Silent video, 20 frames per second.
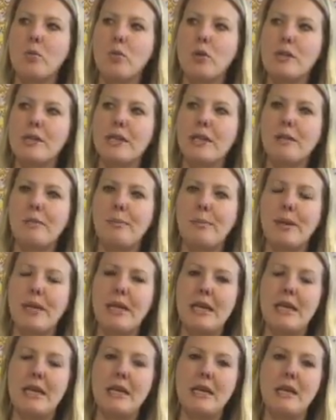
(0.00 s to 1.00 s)
Would it
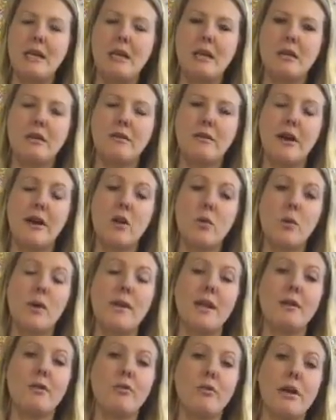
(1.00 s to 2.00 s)
be the fact that
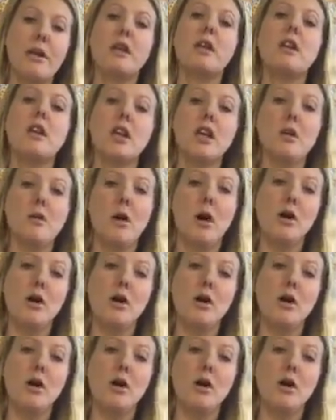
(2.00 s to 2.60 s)
when they ring you,